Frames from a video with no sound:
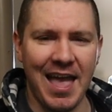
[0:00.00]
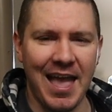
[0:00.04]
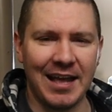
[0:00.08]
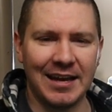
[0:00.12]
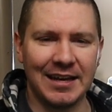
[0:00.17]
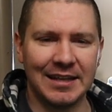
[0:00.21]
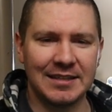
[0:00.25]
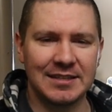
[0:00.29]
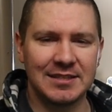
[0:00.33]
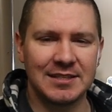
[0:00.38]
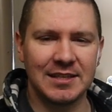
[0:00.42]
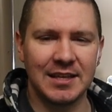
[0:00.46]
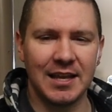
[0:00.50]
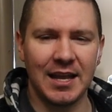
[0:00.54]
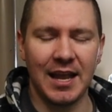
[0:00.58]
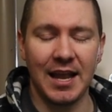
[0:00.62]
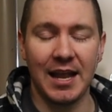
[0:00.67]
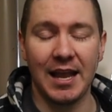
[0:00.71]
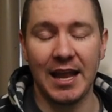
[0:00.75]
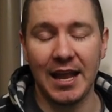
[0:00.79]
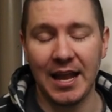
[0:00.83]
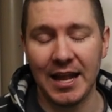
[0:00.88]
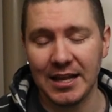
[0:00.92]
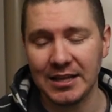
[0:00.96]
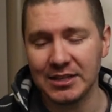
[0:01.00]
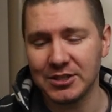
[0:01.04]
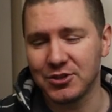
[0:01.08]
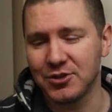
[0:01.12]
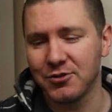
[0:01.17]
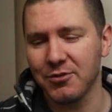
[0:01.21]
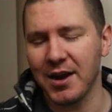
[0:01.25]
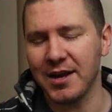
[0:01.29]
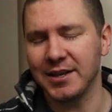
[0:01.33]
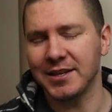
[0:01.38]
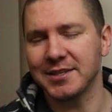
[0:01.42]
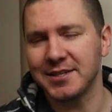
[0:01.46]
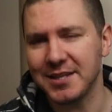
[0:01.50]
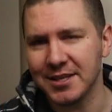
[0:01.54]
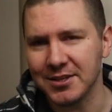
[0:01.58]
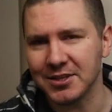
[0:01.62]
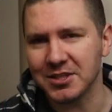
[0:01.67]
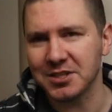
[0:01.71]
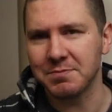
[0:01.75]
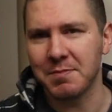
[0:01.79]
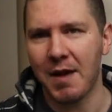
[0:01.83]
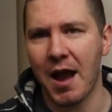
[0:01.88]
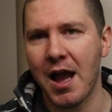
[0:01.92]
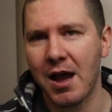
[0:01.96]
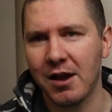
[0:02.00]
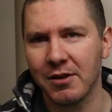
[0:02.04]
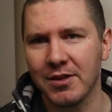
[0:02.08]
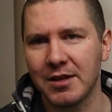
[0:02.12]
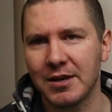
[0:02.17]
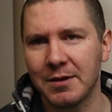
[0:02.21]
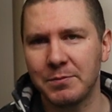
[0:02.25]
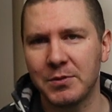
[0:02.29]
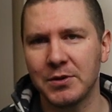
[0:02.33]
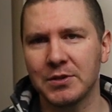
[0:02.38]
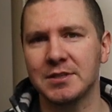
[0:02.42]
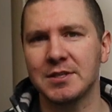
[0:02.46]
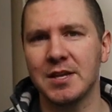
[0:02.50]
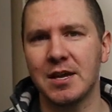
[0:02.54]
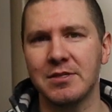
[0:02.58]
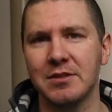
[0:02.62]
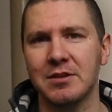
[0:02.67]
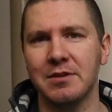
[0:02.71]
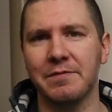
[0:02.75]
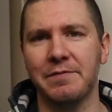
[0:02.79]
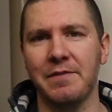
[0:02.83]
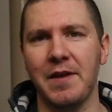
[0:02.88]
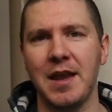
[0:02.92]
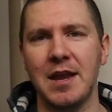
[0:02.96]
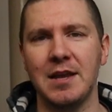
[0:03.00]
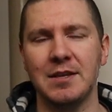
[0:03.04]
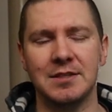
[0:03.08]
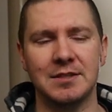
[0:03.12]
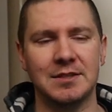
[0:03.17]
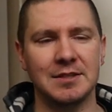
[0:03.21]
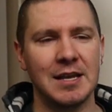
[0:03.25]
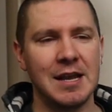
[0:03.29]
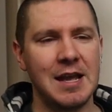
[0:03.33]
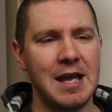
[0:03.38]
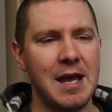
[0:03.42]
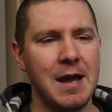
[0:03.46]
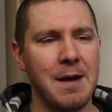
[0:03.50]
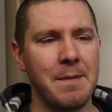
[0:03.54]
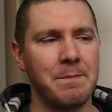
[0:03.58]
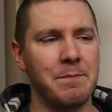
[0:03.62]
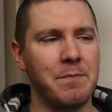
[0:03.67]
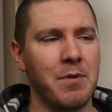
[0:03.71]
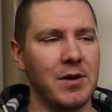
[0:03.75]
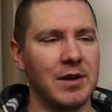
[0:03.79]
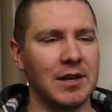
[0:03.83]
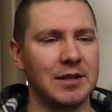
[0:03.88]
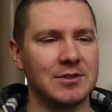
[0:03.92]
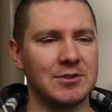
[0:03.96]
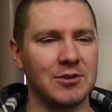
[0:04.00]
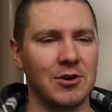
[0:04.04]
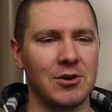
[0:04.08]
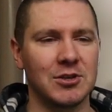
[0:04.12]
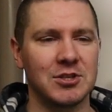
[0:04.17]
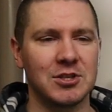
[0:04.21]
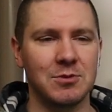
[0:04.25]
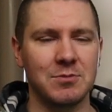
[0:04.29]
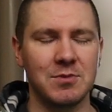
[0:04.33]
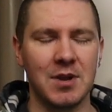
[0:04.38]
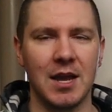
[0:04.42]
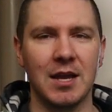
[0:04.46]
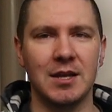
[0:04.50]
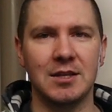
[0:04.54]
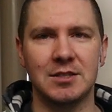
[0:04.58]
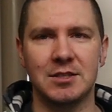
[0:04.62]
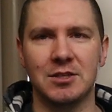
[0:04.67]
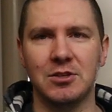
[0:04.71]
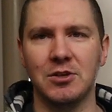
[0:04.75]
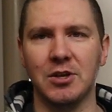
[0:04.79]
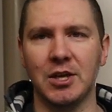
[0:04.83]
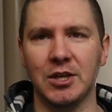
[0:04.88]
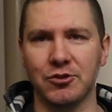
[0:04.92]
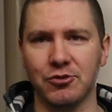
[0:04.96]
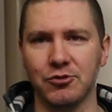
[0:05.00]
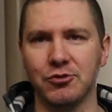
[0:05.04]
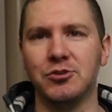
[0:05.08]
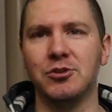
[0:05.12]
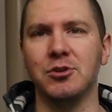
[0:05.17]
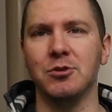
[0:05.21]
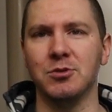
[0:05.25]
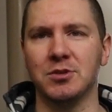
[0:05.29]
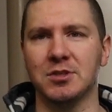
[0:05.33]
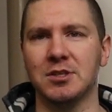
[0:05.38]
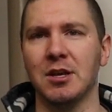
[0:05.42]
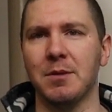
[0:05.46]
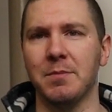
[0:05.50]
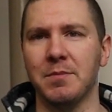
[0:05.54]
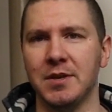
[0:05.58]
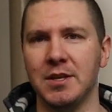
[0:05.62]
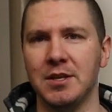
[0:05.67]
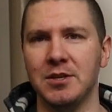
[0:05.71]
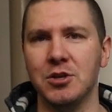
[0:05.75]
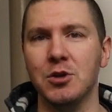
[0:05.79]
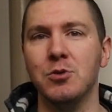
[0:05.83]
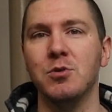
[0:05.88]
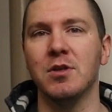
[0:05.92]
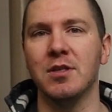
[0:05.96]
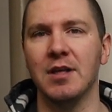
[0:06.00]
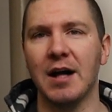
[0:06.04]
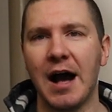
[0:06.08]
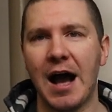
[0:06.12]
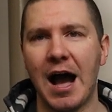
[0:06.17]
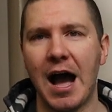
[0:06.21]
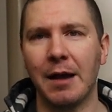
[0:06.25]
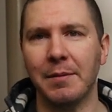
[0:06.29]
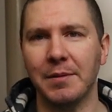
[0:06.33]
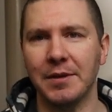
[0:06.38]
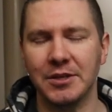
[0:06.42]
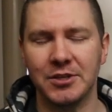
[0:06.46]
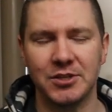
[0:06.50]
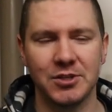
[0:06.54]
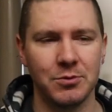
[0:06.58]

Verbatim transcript: And it's, it's great to see the smile that it puts on their face, but it's also nice to introduce somebody new to the hobby.